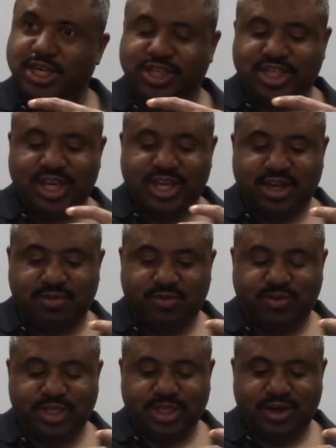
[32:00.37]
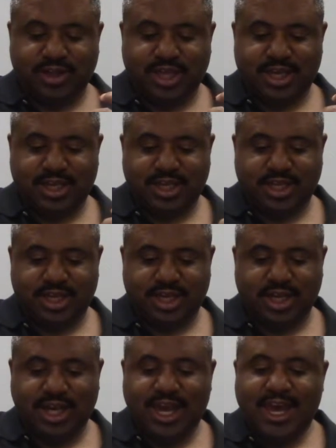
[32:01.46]
on Jacob, and we saw that the
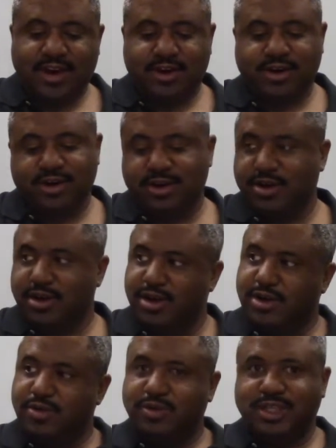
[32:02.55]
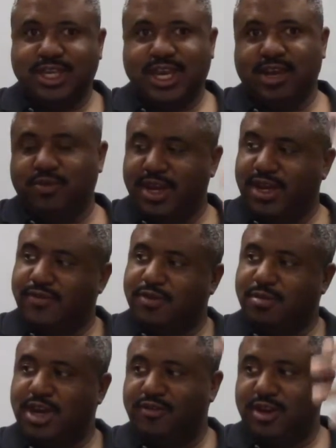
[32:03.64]
ladder was a gateway
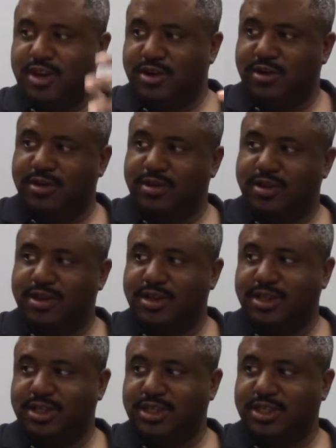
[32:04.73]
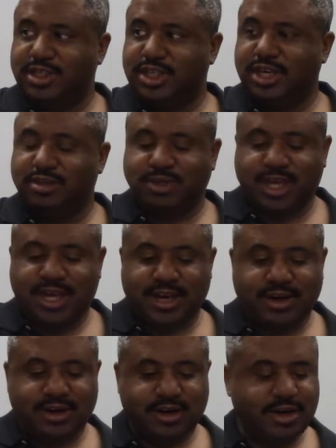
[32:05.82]
from heaven to earth. Jacob's ladder.